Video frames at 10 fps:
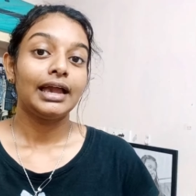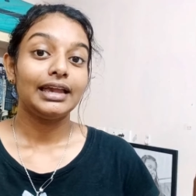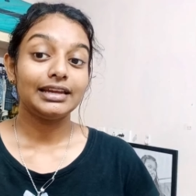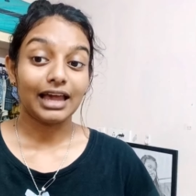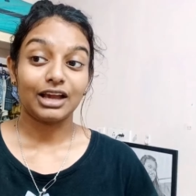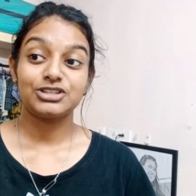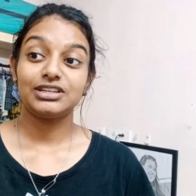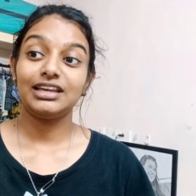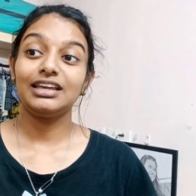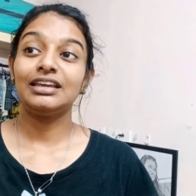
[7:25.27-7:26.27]
It
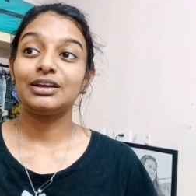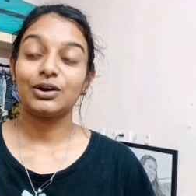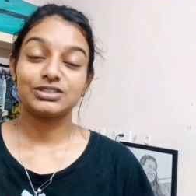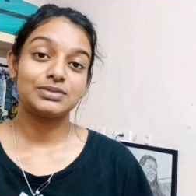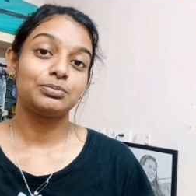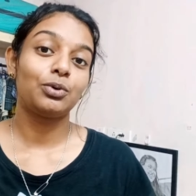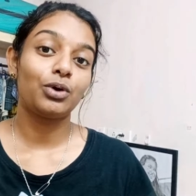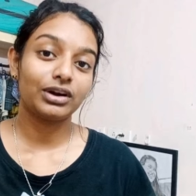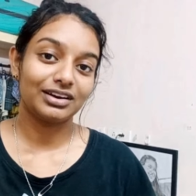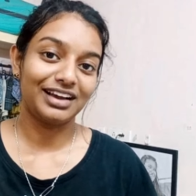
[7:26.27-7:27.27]
actually causes
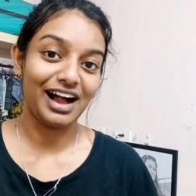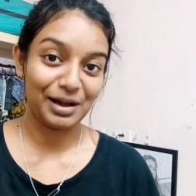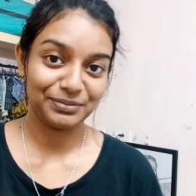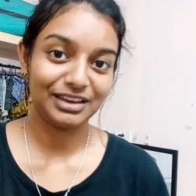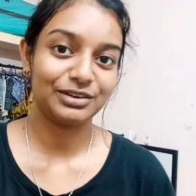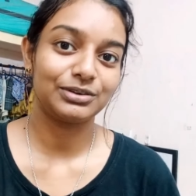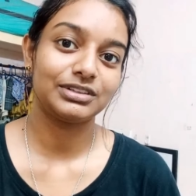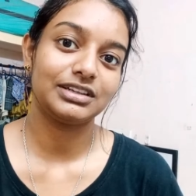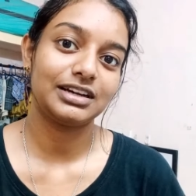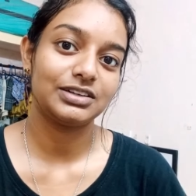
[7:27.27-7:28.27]
more harm than good,
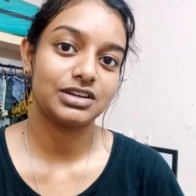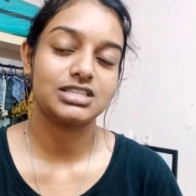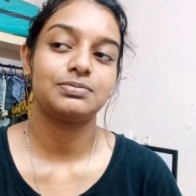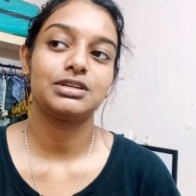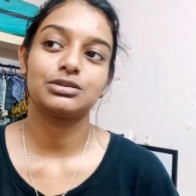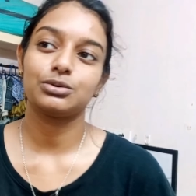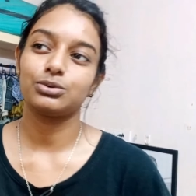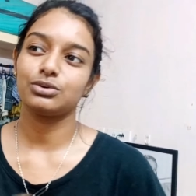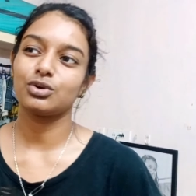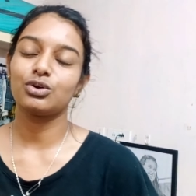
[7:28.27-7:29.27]
trust me. So
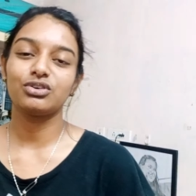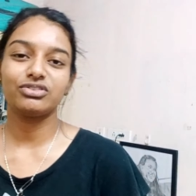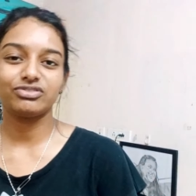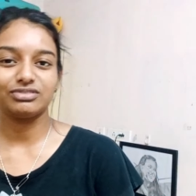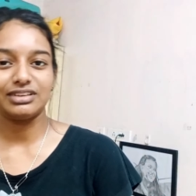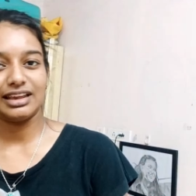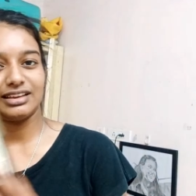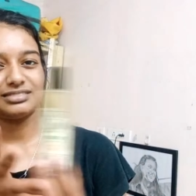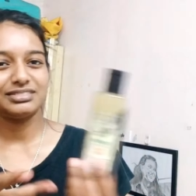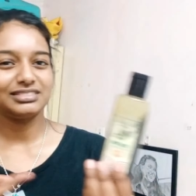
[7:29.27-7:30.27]
go like
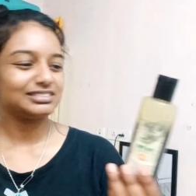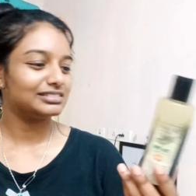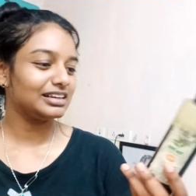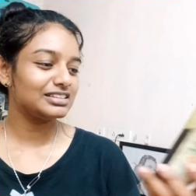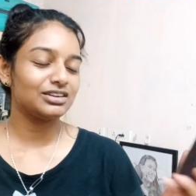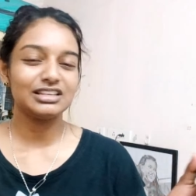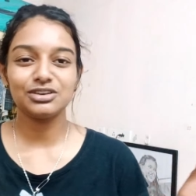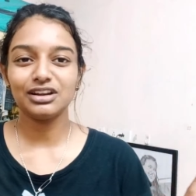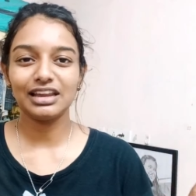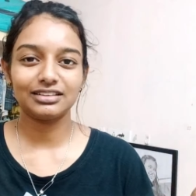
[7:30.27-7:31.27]
it's not
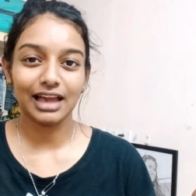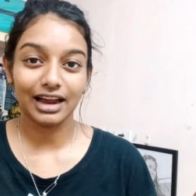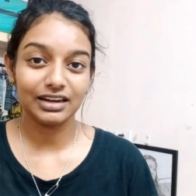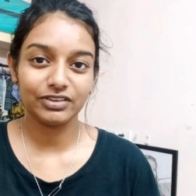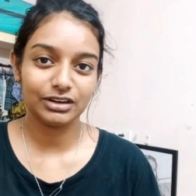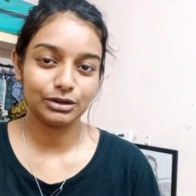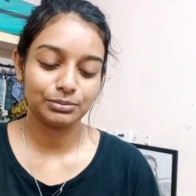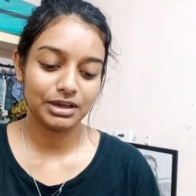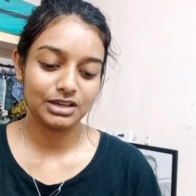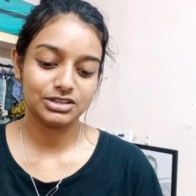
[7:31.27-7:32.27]
like that difficult to
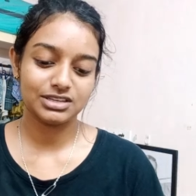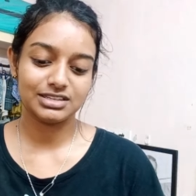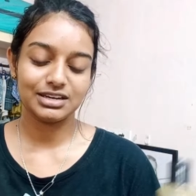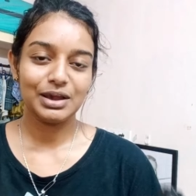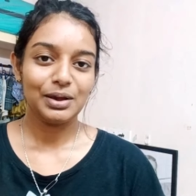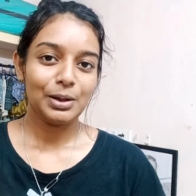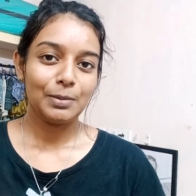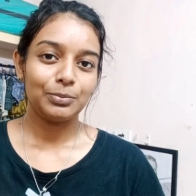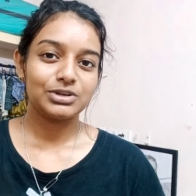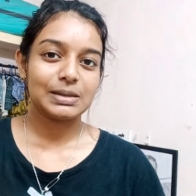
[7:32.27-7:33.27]
make. Just
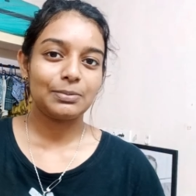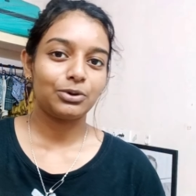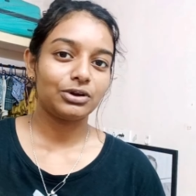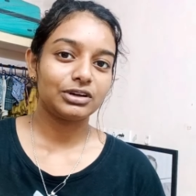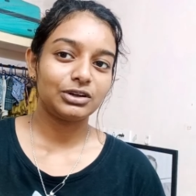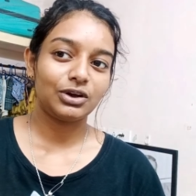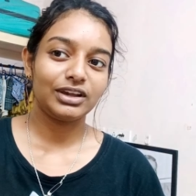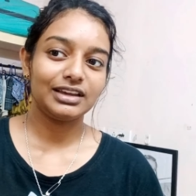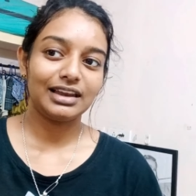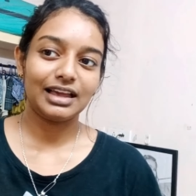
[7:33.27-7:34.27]
put some coconut
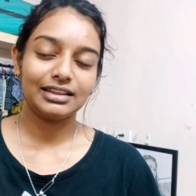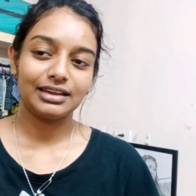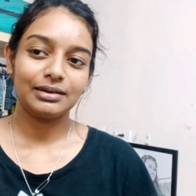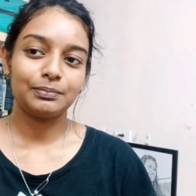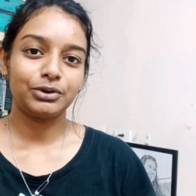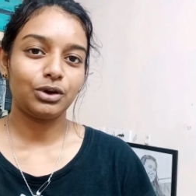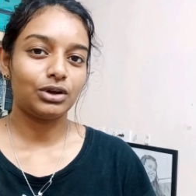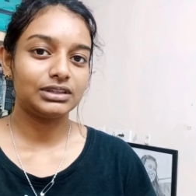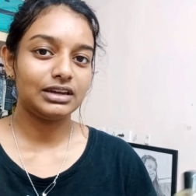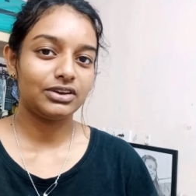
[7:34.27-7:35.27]
oil and then put all
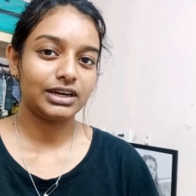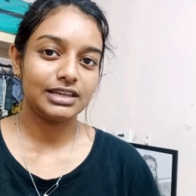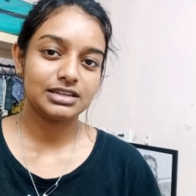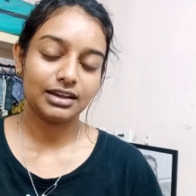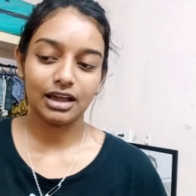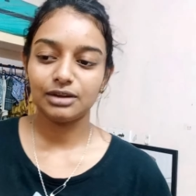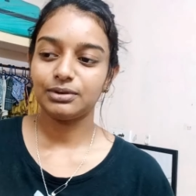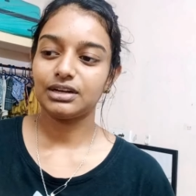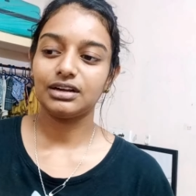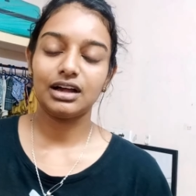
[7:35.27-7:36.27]
the ingredients like aloe
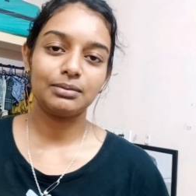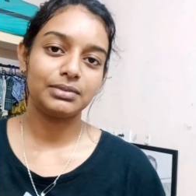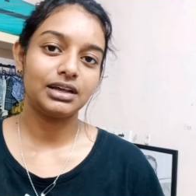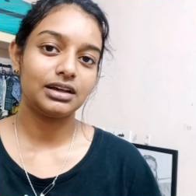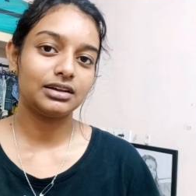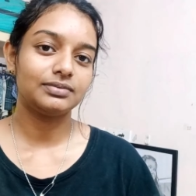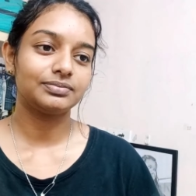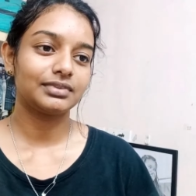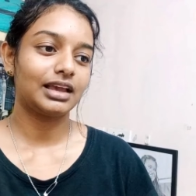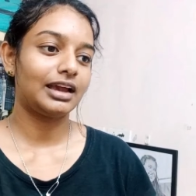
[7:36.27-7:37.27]
vera, amla,
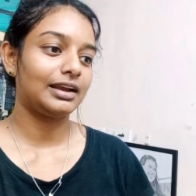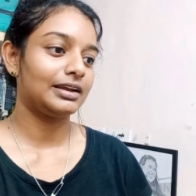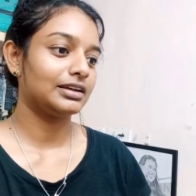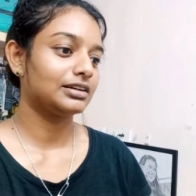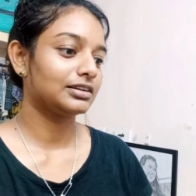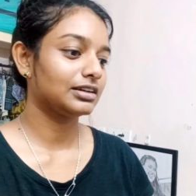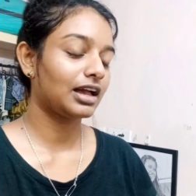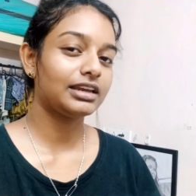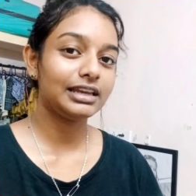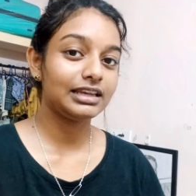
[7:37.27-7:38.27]
and
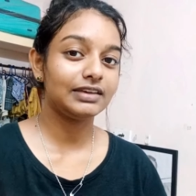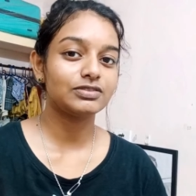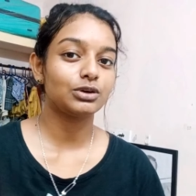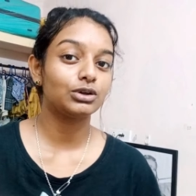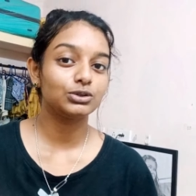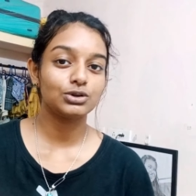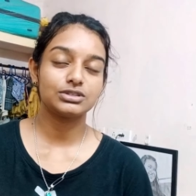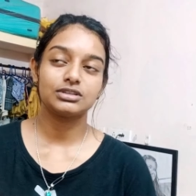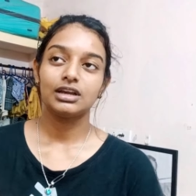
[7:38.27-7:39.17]
curry leaves, all those